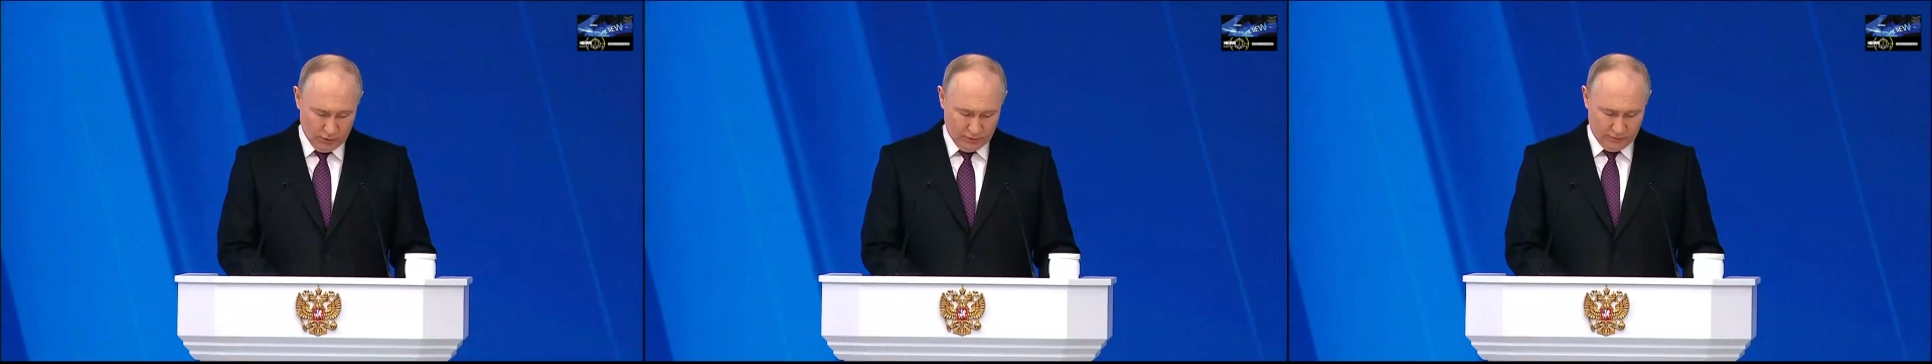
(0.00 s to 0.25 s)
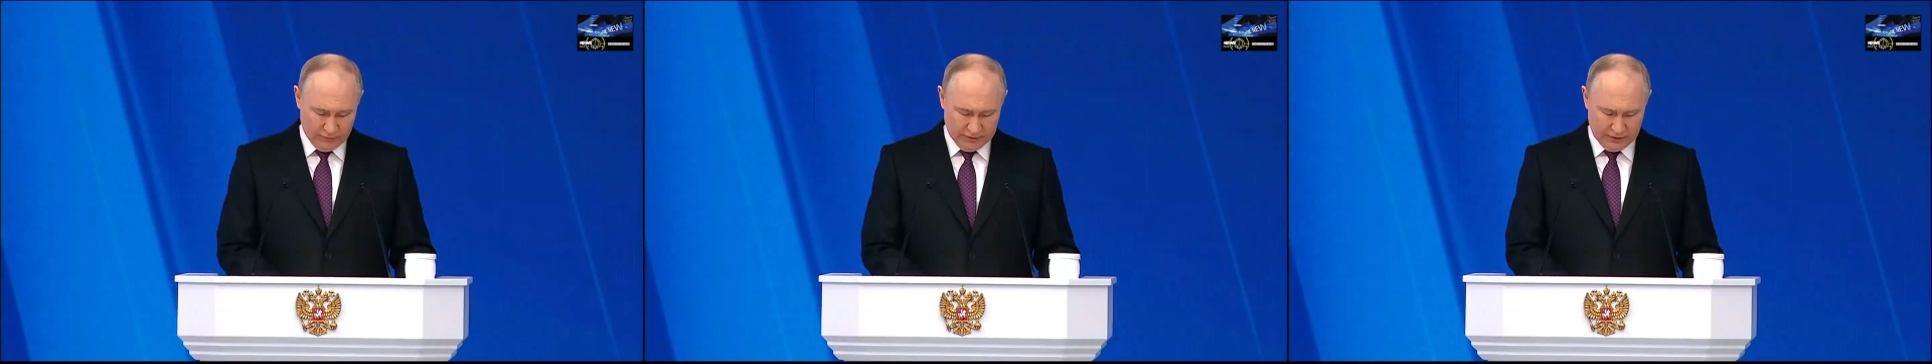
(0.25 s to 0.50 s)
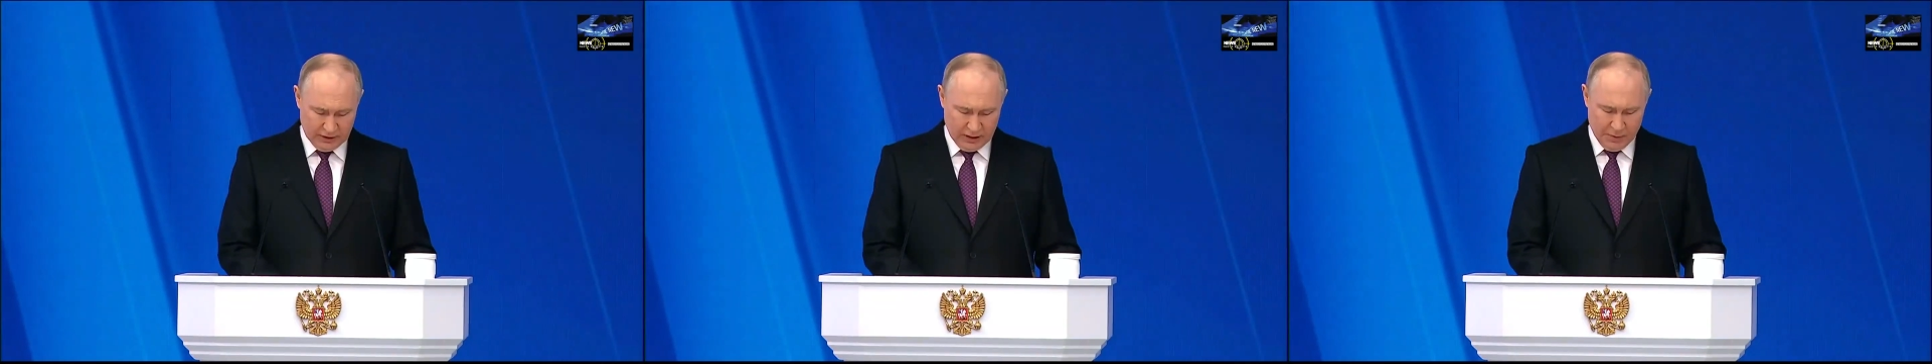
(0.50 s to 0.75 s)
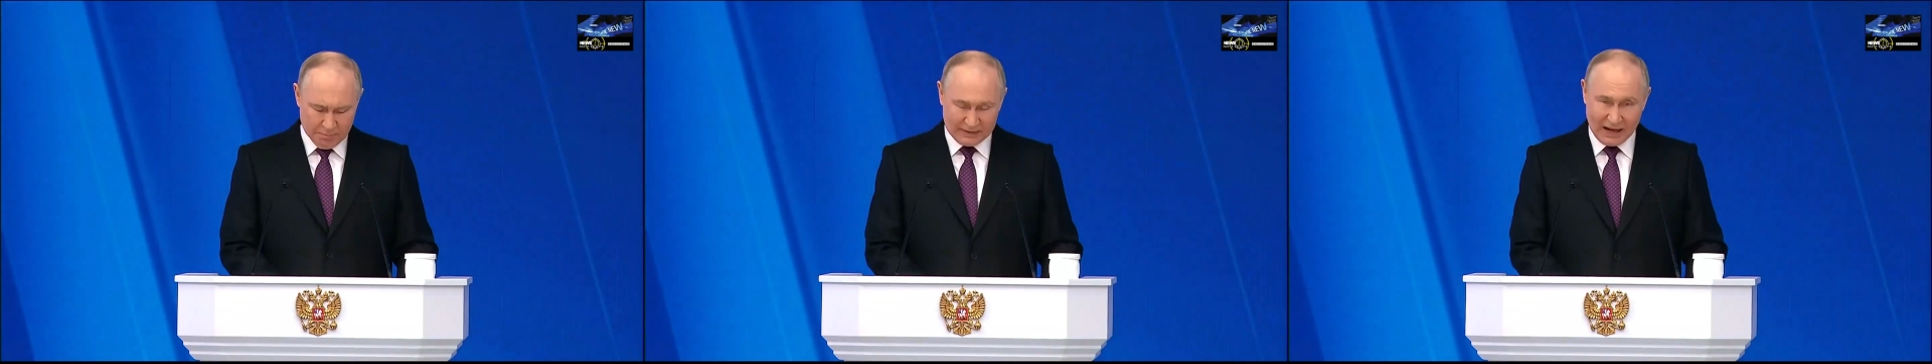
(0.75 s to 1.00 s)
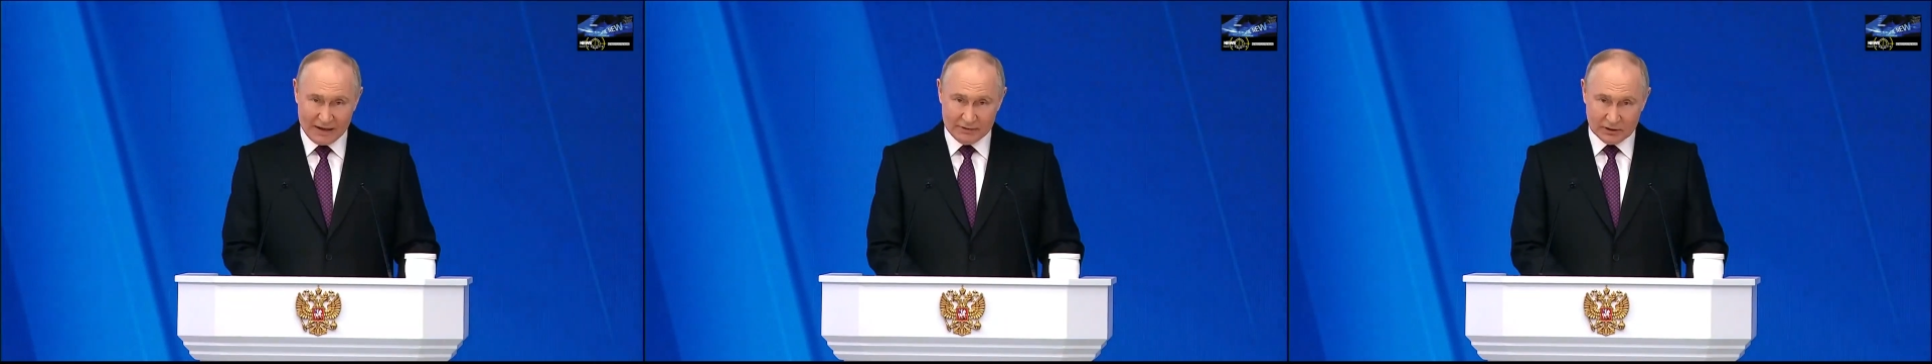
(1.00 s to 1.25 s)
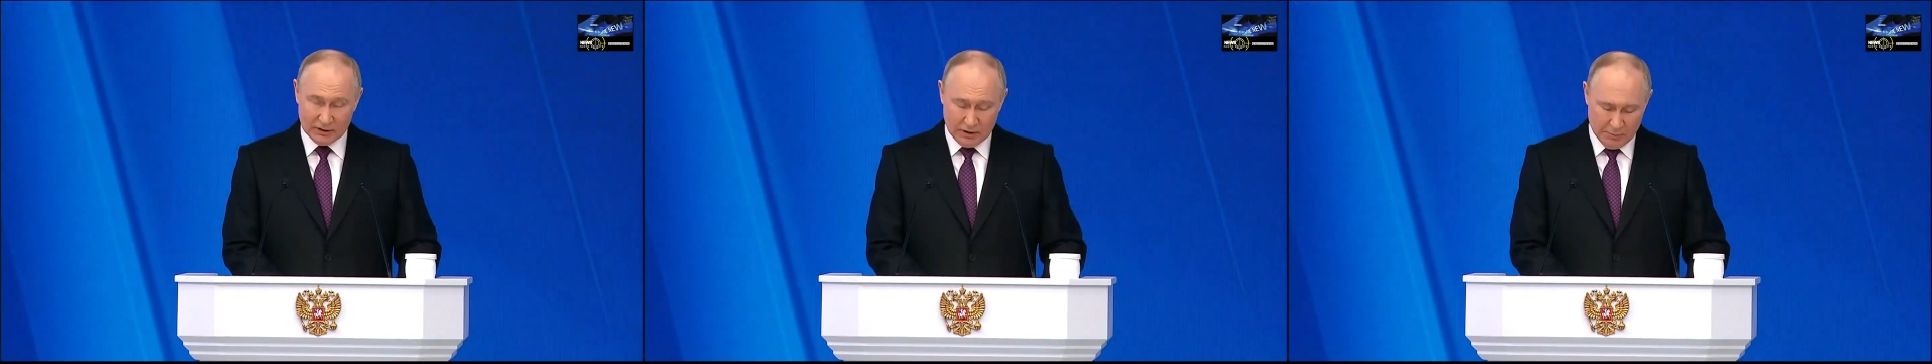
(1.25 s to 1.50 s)
our people in
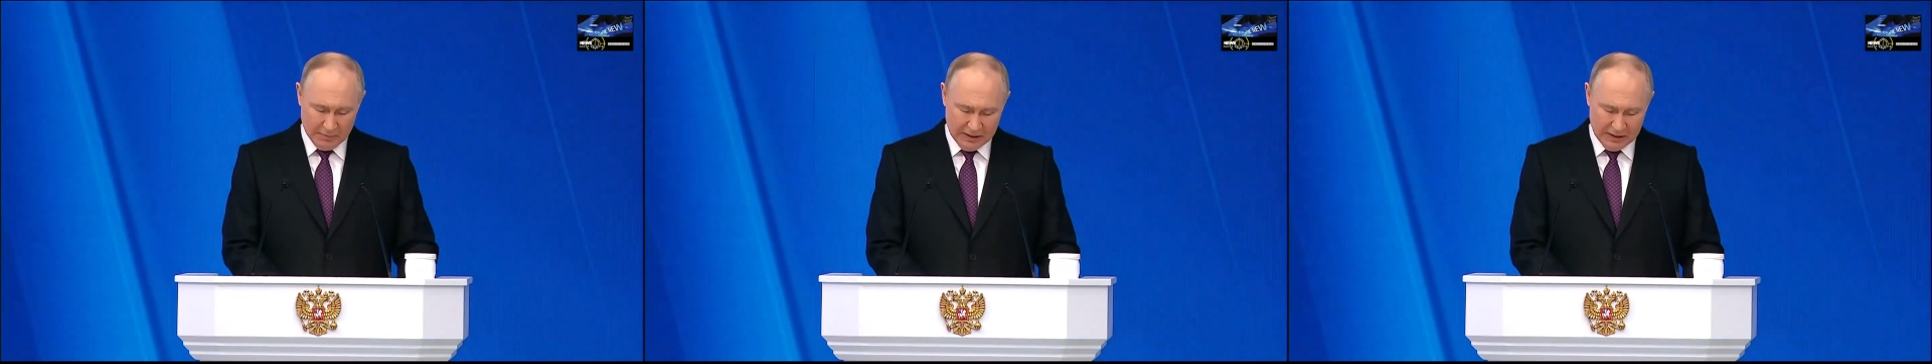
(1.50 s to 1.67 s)
Donbass